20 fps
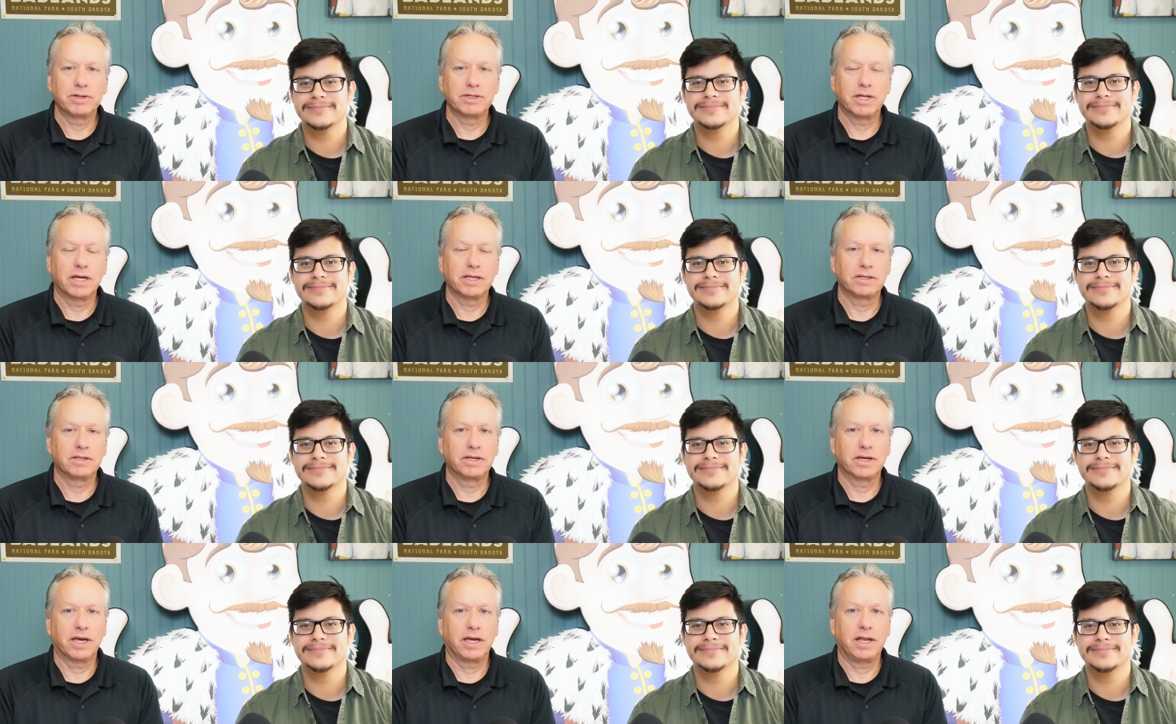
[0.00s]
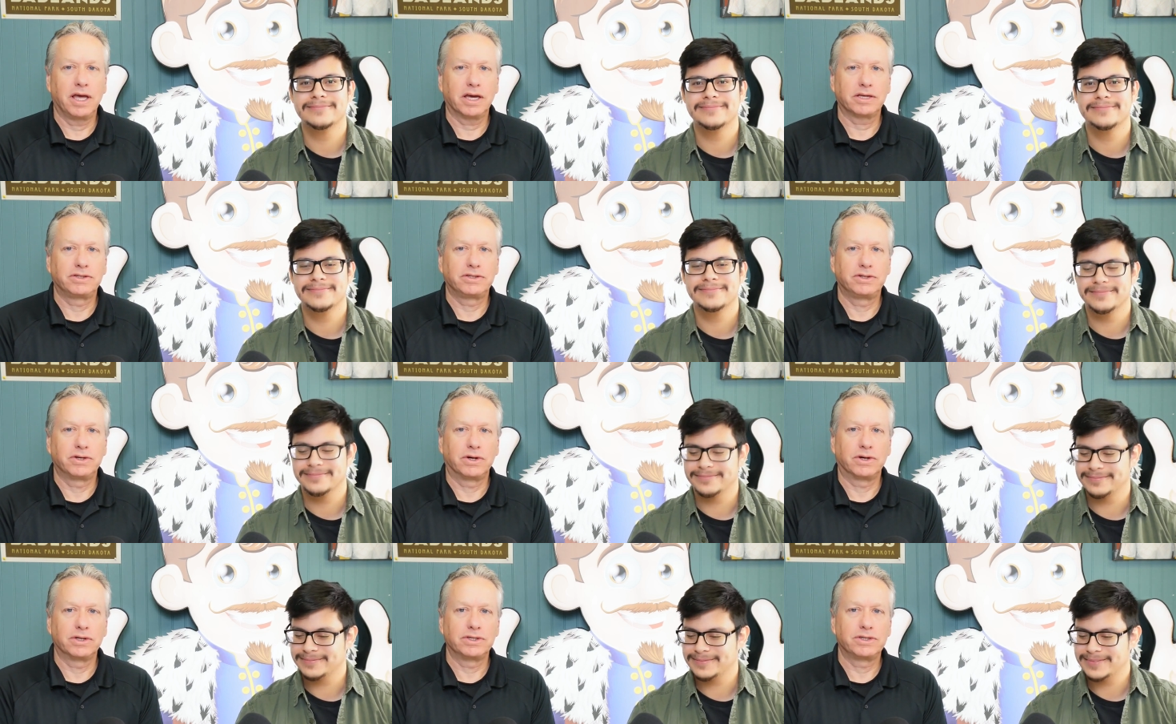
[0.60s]
Speaker 1: would you like to look at next,
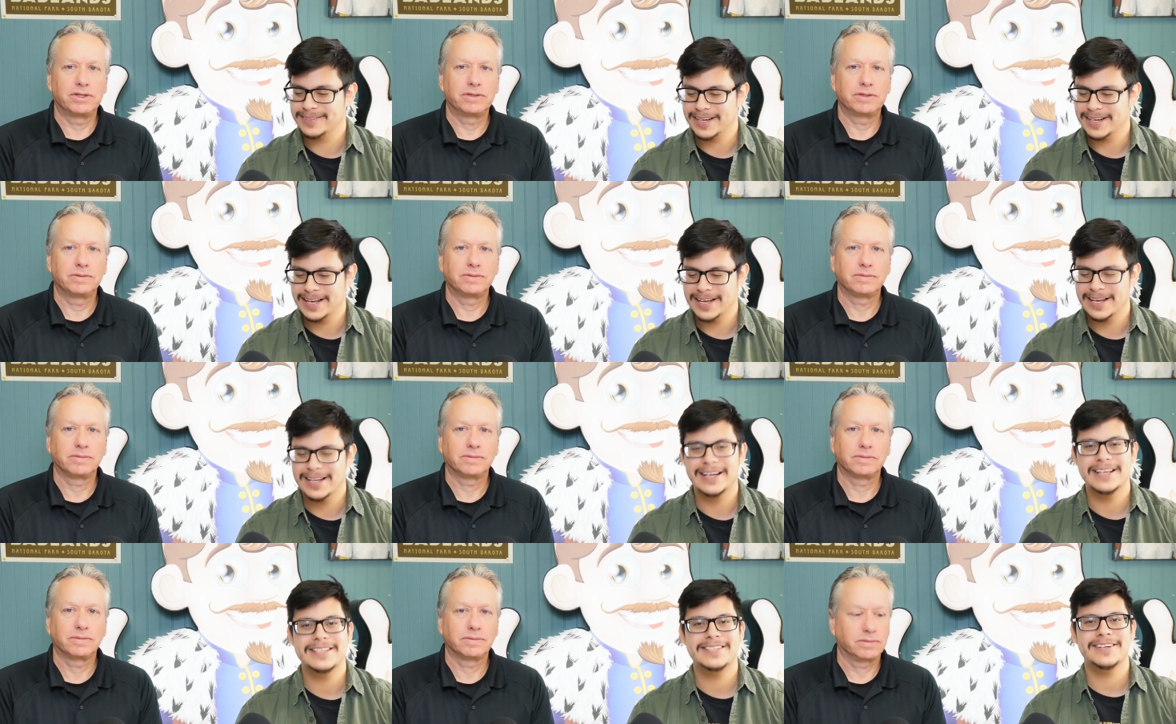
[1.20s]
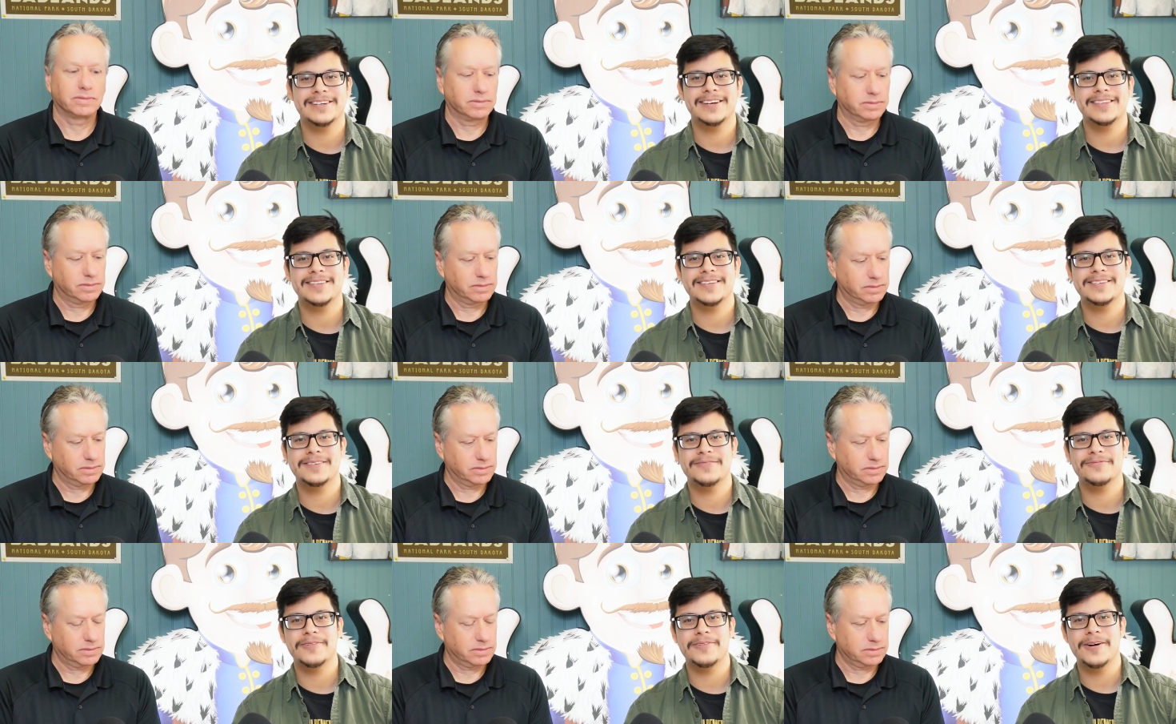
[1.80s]
George?
Speaker 2: Let's look at the
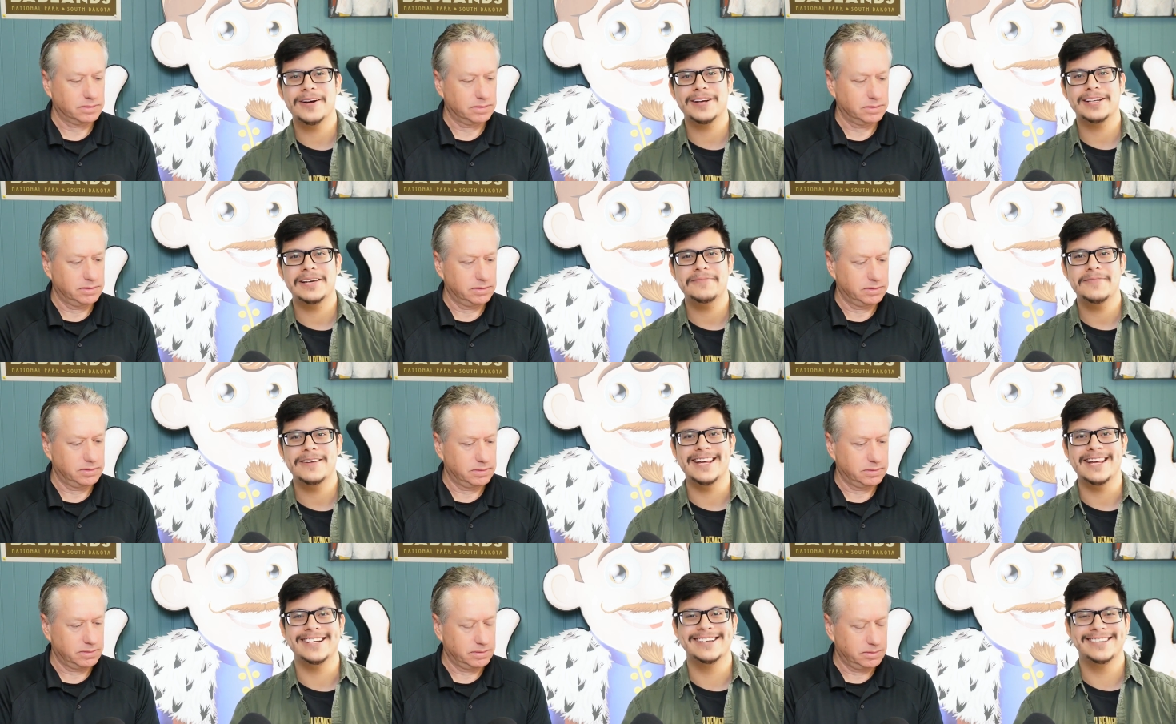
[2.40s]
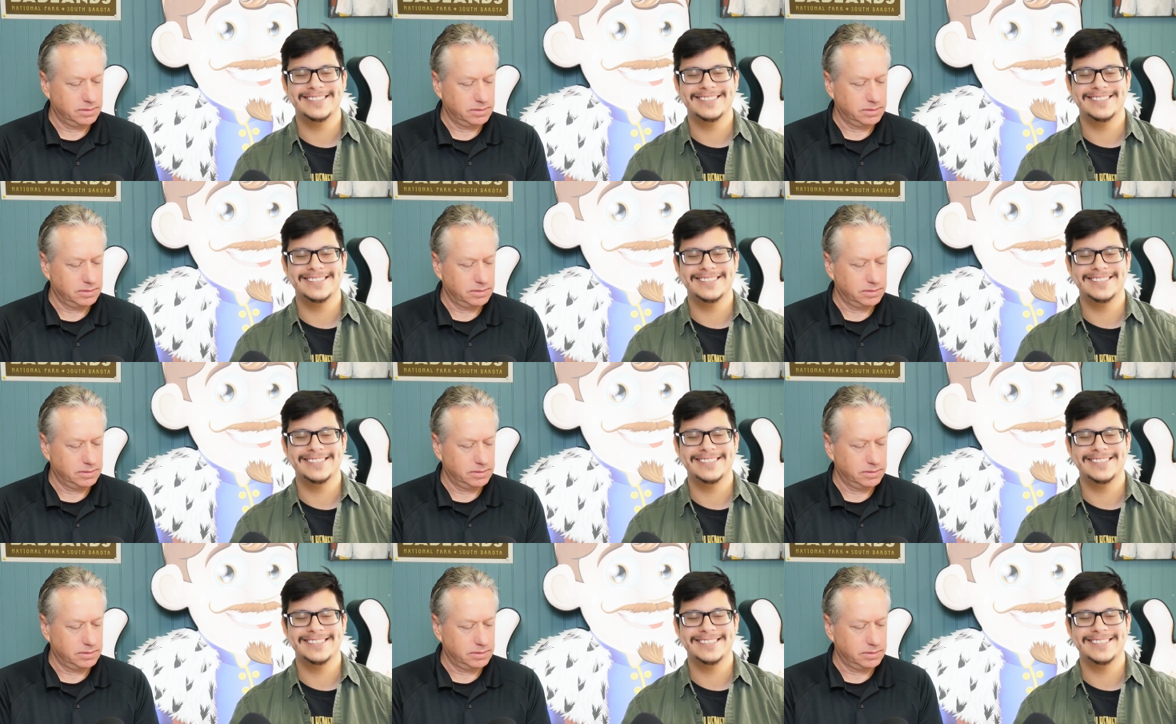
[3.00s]
Safari Limited.